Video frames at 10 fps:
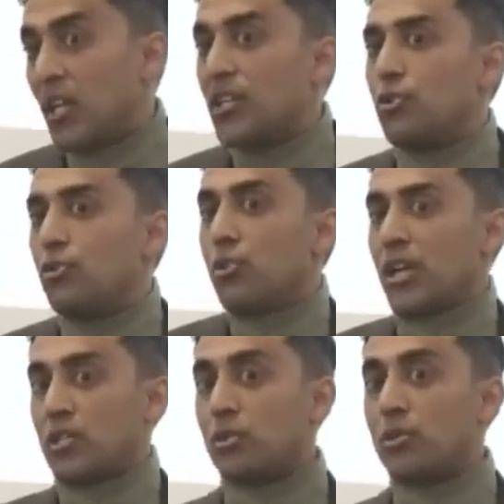unless you
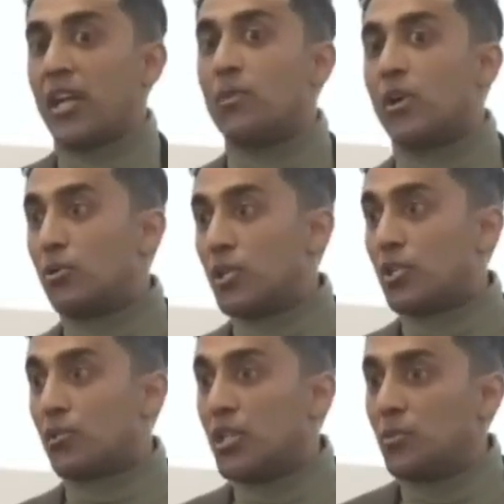exclude anyone who
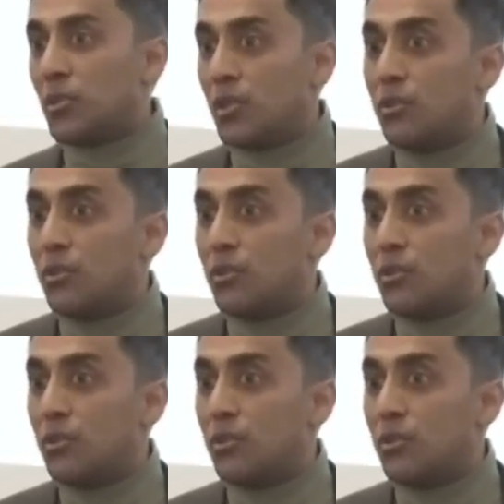disagrees with